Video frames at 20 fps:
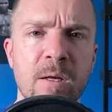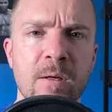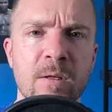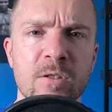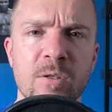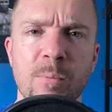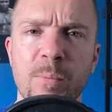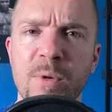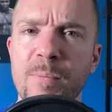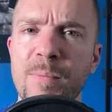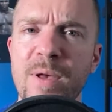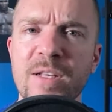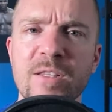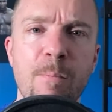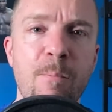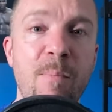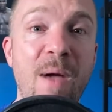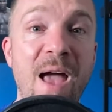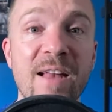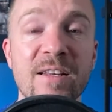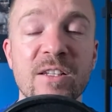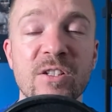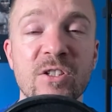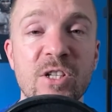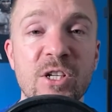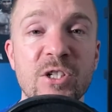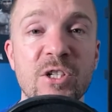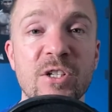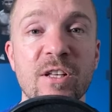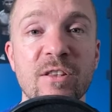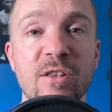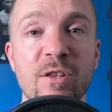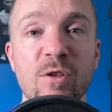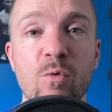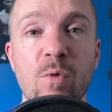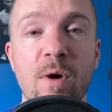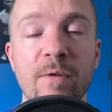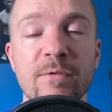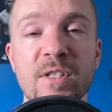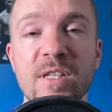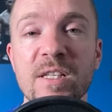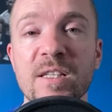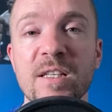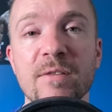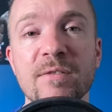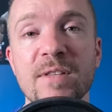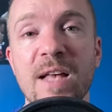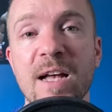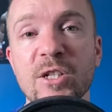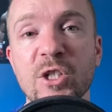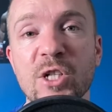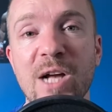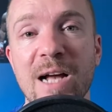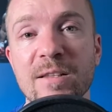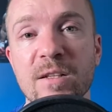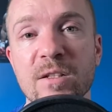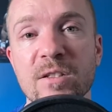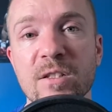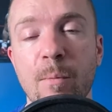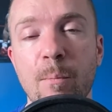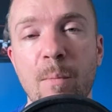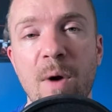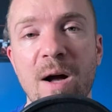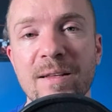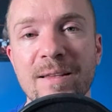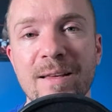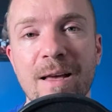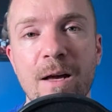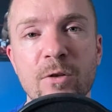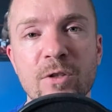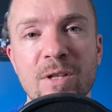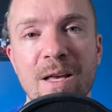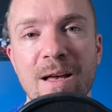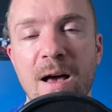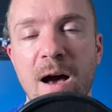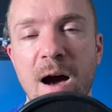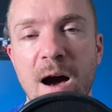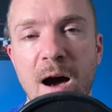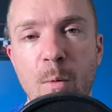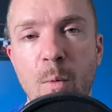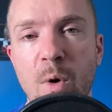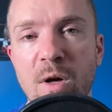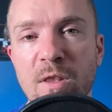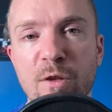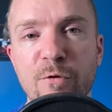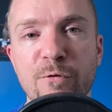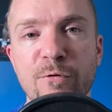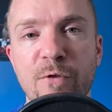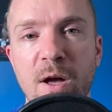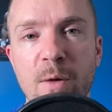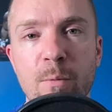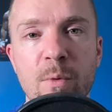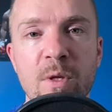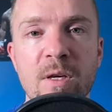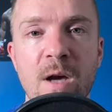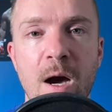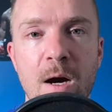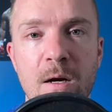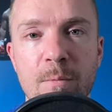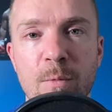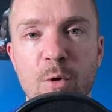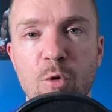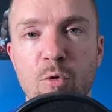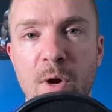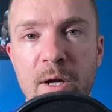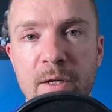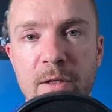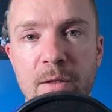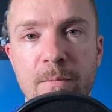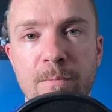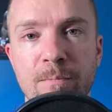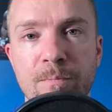somebody makes a bad decision at the UFC, gives that shot to somebody else. I want the fight with Conor McGregor.